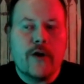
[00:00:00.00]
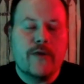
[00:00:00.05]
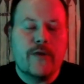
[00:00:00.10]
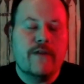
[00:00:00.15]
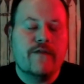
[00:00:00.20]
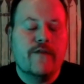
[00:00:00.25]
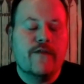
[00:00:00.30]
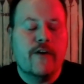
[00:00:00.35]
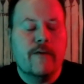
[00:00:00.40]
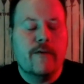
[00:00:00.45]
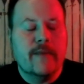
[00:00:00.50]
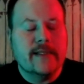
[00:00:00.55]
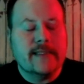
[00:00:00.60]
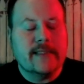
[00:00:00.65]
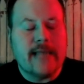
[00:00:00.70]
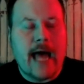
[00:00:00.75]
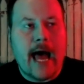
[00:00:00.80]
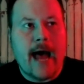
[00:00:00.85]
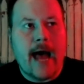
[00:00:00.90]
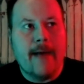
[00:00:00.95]
of the film is
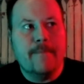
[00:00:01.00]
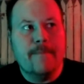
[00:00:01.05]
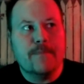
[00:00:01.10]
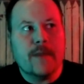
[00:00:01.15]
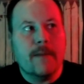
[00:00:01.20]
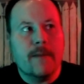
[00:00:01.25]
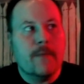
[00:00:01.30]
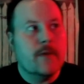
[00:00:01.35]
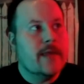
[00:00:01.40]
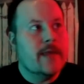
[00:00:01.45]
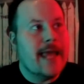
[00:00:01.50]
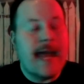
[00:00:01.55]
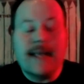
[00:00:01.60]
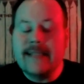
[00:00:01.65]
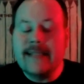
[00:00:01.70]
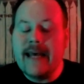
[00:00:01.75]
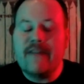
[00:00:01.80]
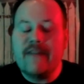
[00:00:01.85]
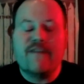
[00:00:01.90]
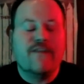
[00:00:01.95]
it has
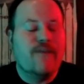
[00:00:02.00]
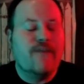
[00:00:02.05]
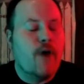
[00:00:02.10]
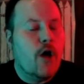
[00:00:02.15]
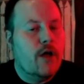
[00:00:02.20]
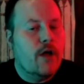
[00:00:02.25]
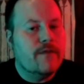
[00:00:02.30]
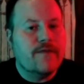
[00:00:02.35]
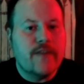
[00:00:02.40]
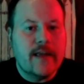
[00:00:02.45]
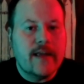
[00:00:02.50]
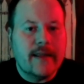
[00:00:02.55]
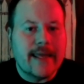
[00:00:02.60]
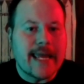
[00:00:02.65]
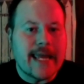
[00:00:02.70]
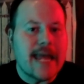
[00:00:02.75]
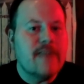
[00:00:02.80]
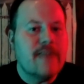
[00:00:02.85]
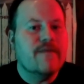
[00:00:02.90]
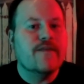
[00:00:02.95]
that fall
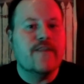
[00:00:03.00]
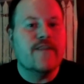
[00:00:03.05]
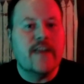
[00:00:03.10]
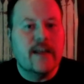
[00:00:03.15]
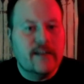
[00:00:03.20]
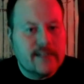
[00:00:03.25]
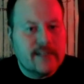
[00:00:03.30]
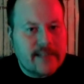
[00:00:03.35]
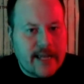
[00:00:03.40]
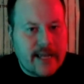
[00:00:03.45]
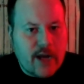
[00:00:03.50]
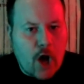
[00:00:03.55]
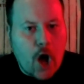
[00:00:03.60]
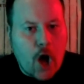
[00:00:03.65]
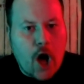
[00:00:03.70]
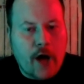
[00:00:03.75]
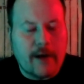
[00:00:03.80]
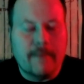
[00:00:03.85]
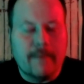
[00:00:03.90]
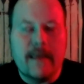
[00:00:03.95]
feeling. It feels like
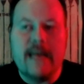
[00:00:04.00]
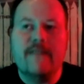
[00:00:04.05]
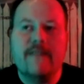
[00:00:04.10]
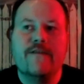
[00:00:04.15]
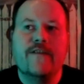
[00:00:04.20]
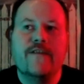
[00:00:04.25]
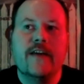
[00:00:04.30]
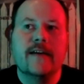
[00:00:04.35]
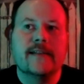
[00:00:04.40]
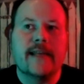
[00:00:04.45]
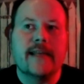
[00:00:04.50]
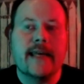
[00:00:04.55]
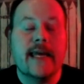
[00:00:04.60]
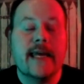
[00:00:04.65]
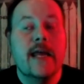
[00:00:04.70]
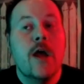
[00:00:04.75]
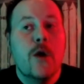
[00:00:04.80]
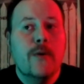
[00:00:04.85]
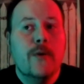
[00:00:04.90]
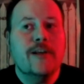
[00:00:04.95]
autumn. It feels like
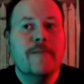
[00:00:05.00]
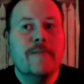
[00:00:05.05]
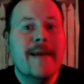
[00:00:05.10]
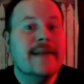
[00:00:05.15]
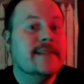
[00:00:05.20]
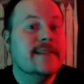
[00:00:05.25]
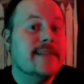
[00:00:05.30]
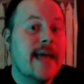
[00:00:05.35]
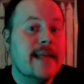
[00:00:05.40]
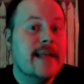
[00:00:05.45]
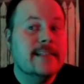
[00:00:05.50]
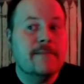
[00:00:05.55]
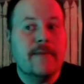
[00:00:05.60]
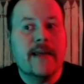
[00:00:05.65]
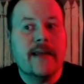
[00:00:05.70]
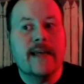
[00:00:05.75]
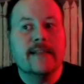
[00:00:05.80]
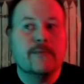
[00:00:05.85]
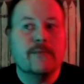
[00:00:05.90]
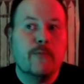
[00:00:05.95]
it, which makes sense
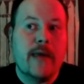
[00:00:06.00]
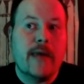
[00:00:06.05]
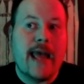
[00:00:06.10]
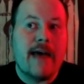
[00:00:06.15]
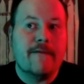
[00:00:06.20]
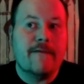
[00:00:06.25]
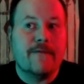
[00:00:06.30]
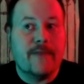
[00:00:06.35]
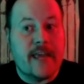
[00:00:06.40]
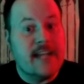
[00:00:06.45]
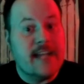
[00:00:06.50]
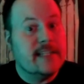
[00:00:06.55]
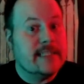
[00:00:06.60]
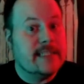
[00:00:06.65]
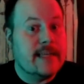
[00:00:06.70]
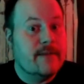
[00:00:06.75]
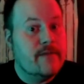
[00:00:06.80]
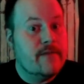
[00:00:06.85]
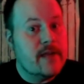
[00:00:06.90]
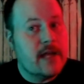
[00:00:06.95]
because we have
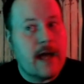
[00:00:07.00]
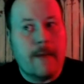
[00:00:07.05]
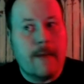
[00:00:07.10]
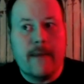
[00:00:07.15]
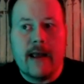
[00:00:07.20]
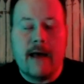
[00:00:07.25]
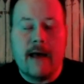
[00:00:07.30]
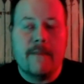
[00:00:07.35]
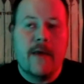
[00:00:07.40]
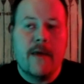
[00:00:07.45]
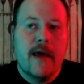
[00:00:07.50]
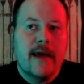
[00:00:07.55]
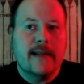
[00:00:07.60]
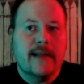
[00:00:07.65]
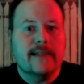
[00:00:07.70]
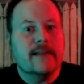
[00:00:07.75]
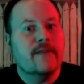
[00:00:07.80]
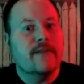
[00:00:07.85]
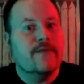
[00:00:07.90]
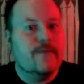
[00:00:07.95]
Thanksgiving coming up.
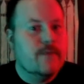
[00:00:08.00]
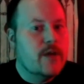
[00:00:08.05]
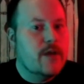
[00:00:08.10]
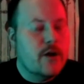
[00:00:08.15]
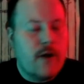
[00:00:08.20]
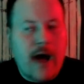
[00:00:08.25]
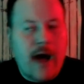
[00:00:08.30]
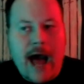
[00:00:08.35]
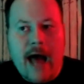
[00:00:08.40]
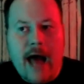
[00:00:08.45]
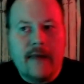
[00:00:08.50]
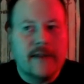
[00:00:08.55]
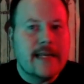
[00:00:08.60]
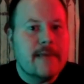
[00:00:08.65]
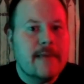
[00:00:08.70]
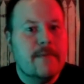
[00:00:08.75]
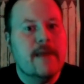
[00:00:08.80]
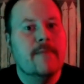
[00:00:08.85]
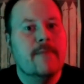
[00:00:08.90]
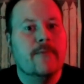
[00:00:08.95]
It's a, you know, a holiday
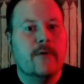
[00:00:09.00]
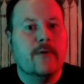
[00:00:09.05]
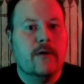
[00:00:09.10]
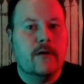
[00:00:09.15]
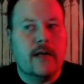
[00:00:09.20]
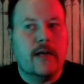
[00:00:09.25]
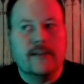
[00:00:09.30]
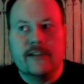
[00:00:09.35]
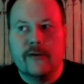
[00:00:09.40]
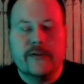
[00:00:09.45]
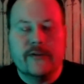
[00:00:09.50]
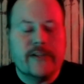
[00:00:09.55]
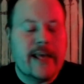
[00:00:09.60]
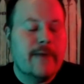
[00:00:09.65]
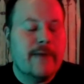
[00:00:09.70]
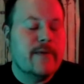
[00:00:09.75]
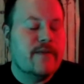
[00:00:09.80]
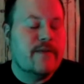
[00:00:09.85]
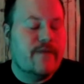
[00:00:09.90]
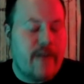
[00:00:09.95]
people
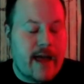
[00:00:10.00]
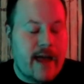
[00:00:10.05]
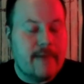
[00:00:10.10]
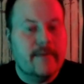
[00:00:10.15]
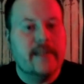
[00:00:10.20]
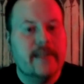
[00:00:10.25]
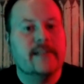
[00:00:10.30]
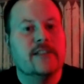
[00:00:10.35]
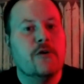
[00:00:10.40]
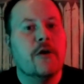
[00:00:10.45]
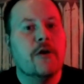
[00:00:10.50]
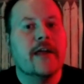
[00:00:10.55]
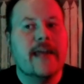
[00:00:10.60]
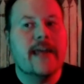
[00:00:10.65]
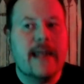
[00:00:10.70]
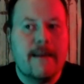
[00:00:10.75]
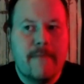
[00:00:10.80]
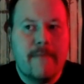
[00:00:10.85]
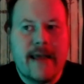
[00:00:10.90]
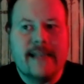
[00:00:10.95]
associate with family. So
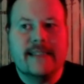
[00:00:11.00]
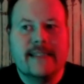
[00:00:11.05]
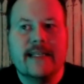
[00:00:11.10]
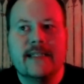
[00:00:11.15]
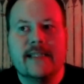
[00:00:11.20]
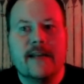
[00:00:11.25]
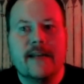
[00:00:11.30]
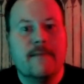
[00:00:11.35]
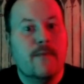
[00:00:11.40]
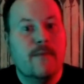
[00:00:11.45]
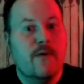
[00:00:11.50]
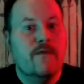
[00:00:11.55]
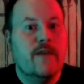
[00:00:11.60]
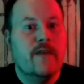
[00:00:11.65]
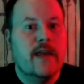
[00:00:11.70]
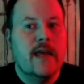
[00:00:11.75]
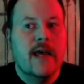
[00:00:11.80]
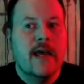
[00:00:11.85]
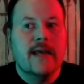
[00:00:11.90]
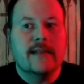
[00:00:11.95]
again, it makes sense that a
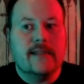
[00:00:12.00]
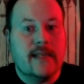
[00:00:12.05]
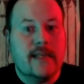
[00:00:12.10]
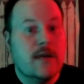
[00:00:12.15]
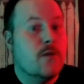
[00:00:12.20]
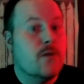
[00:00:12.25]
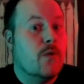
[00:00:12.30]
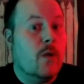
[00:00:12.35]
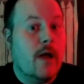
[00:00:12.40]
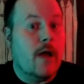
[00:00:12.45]
movie sequel